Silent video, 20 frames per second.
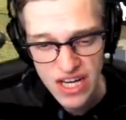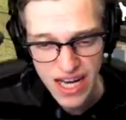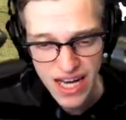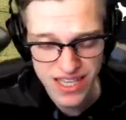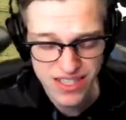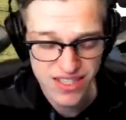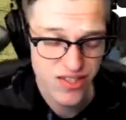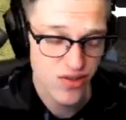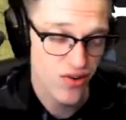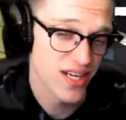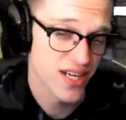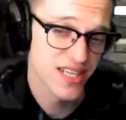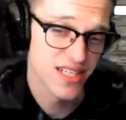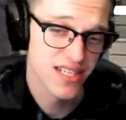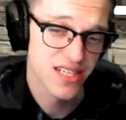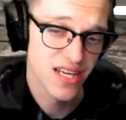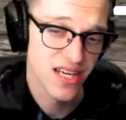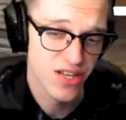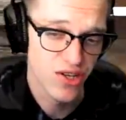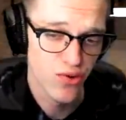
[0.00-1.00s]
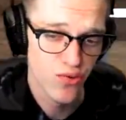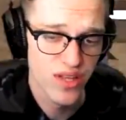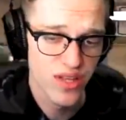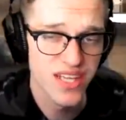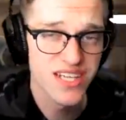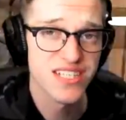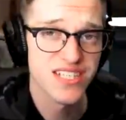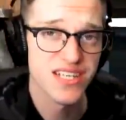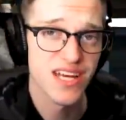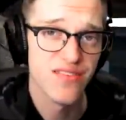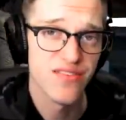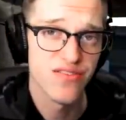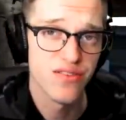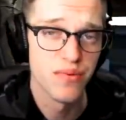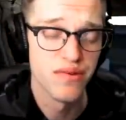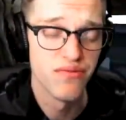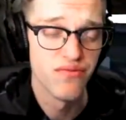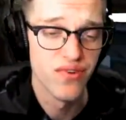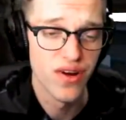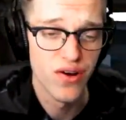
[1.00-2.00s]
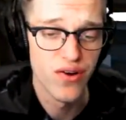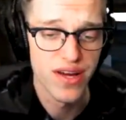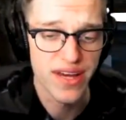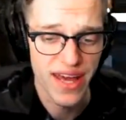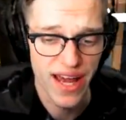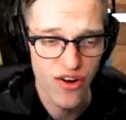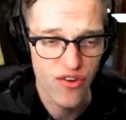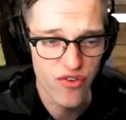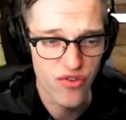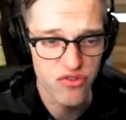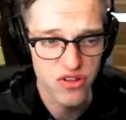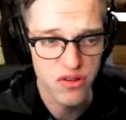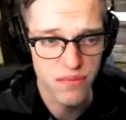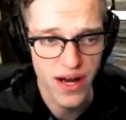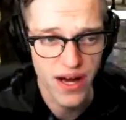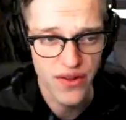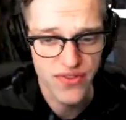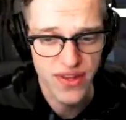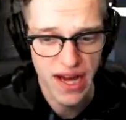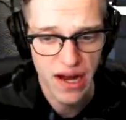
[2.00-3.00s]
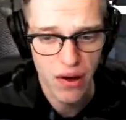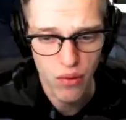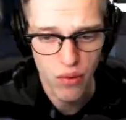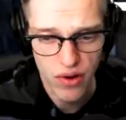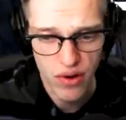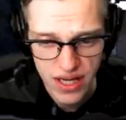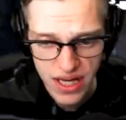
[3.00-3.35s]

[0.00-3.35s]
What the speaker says: So as I said, you really just have to be very careful about that one.